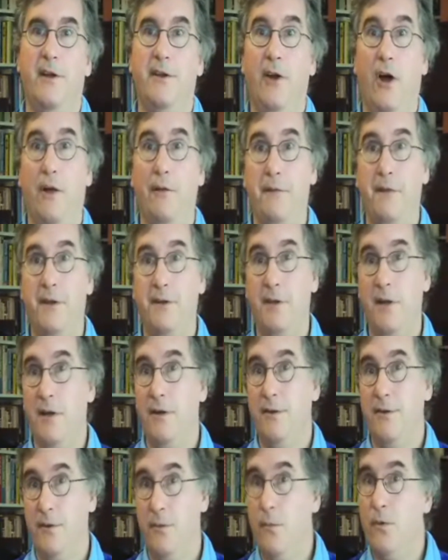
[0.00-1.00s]
and, Ovid
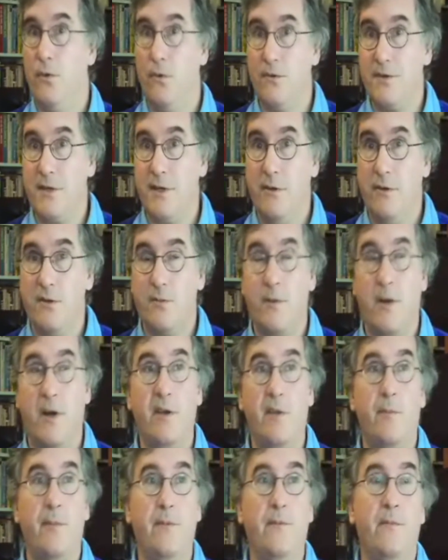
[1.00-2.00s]
that were also used by
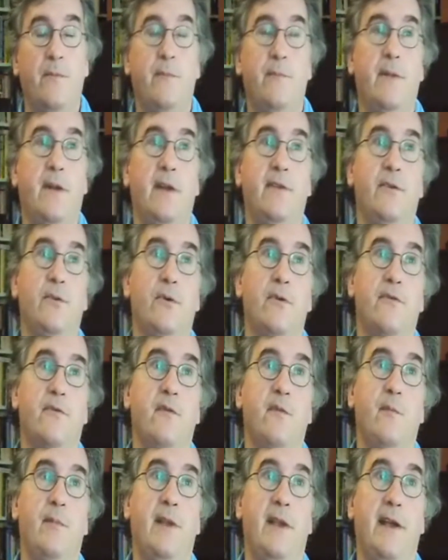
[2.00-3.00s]
the, by the
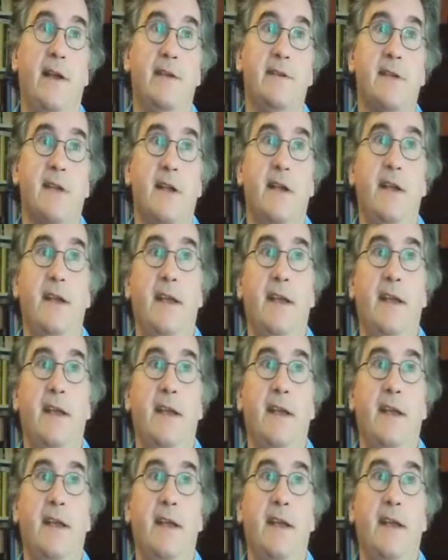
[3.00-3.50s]
author of the plays.